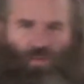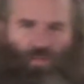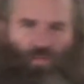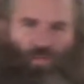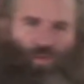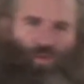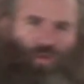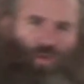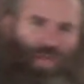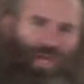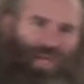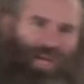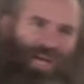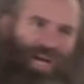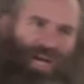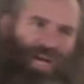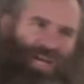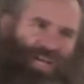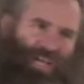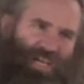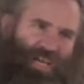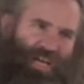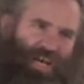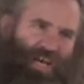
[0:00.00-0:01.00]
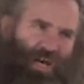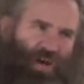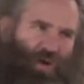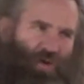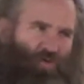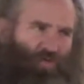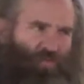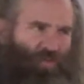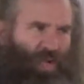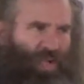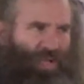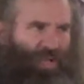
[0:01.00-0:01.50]
we're like hiding
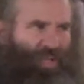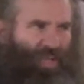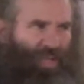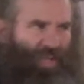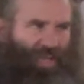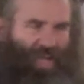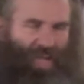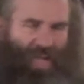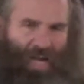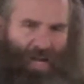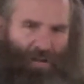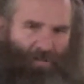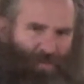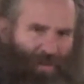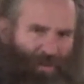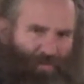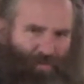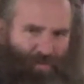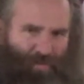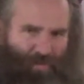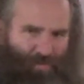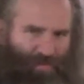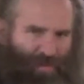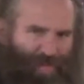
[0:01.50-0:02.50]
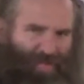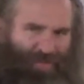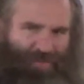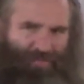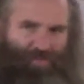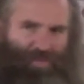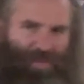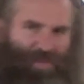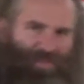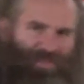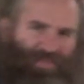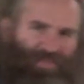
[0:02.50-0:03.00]
out, trying to like hide people in
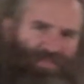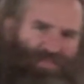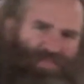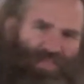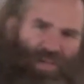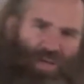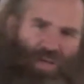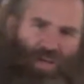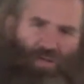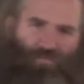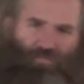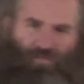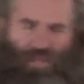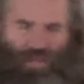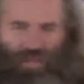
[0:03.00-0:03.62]
basements and stuff.